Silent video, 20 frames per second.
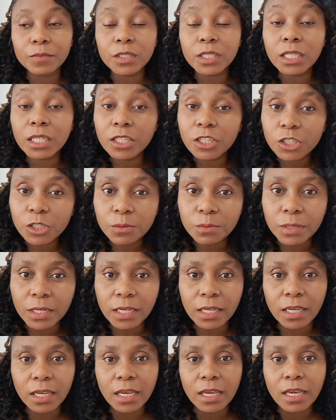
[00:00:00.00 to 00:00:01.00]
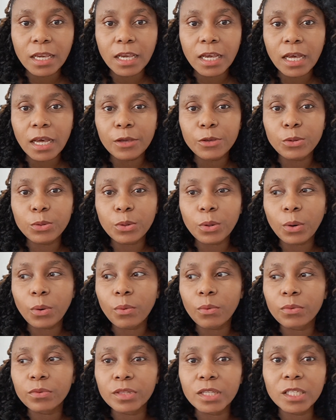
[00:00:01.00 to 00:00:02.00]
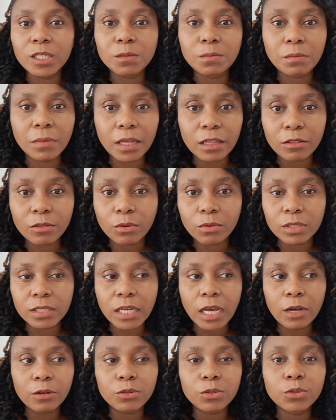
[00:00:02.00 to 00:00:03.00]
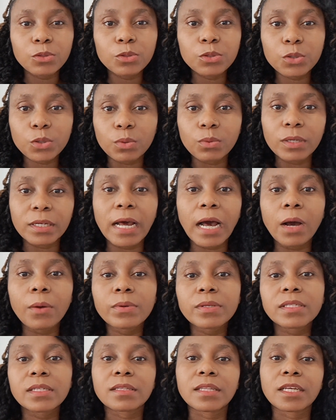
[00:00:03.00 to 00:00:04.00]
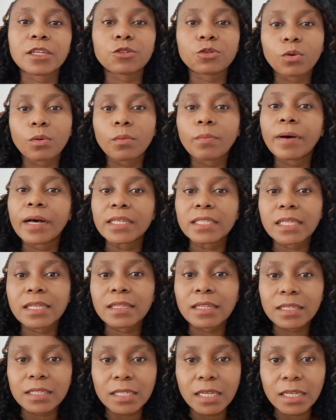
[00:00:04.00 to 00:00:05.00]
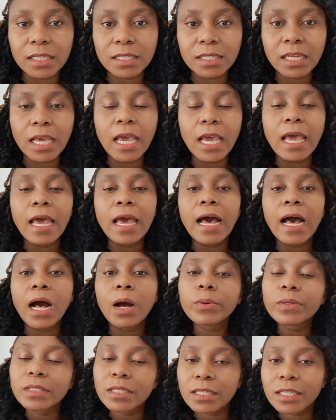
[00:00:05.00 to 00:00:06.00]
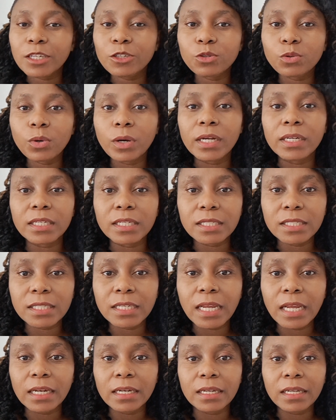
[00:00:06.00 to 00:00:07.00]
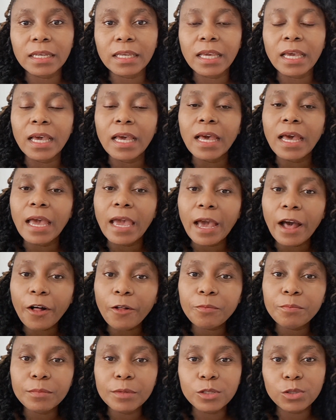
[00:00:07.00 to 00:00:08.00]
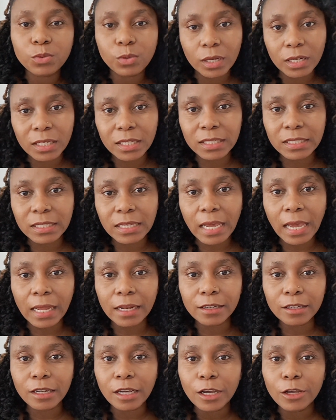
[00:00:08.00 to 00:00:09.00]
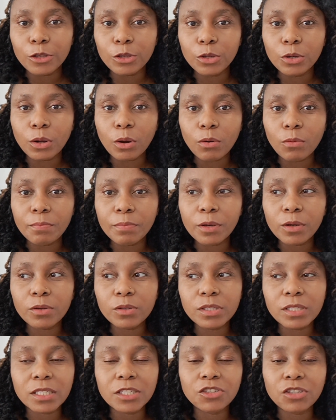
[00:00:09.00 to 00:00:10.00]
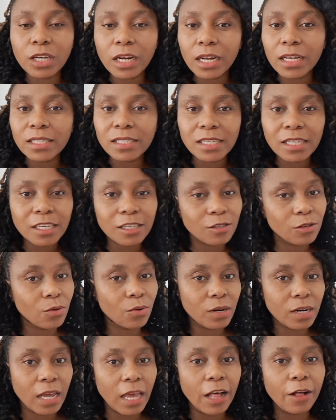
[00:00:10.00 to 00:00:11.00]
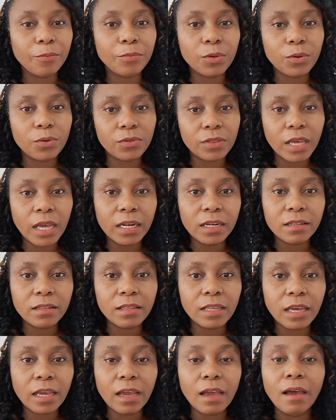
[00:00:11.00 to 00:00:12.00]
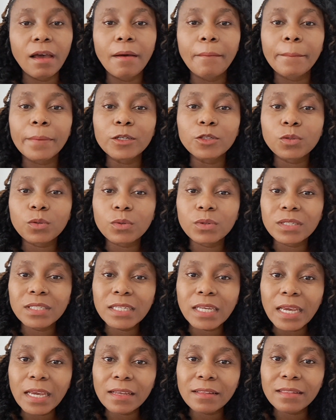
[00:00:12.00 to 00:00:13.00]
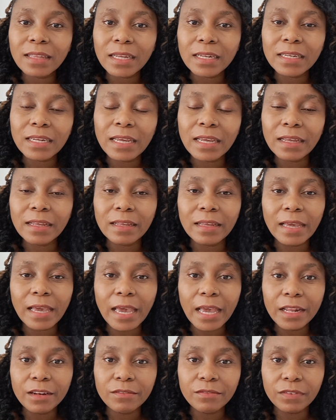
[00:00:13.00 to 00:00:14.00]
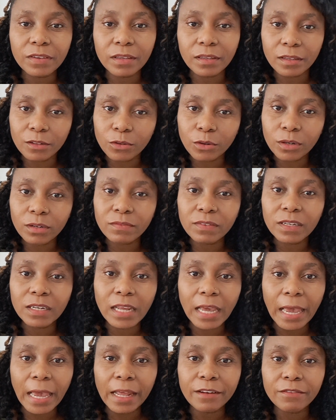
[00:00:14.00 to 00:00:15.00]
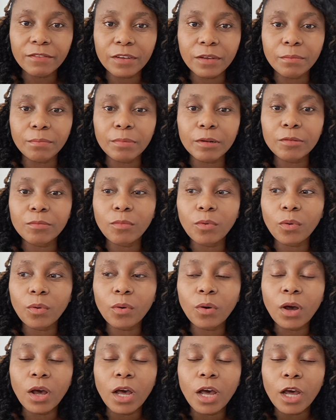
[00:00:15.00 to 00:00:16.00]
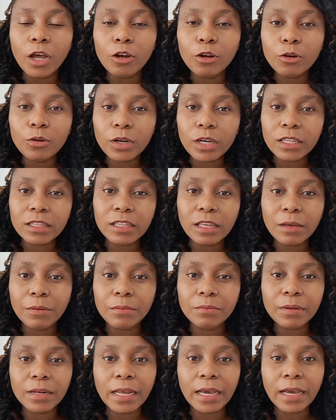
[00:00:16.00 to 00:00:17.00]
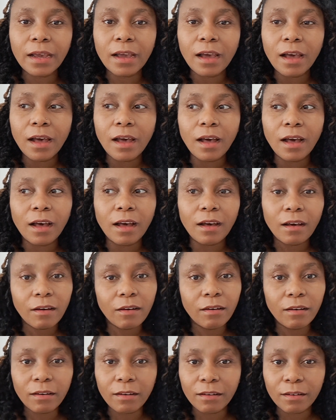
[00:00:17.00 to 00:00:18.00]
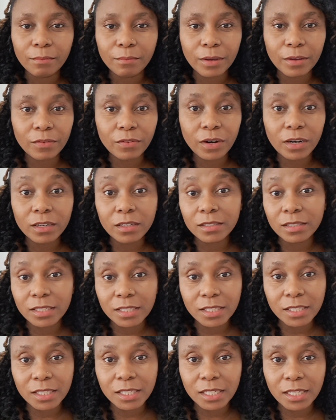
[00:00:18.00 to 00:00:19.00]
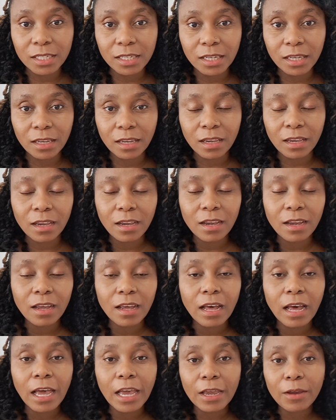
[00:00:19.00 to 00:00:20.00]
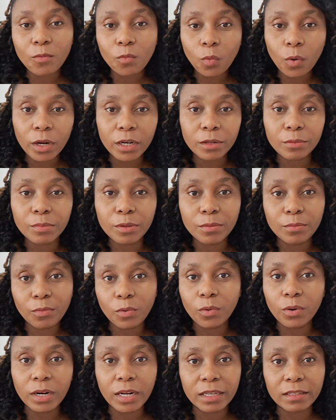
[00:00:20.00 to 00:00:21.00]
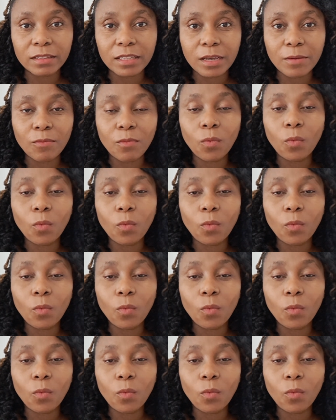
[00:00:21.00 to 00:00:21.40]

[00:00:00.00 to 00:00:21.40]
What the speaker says: Teach me, you know, these methods. How do you do it? How is it that you are passing the test? How is it that you are understanding? Help me to understand, you know, because jealousy is not going to help you with anything. But you could take that envy, not even envy, but more look at them and be like, oh, my friend is succeeding. I want to be more like them.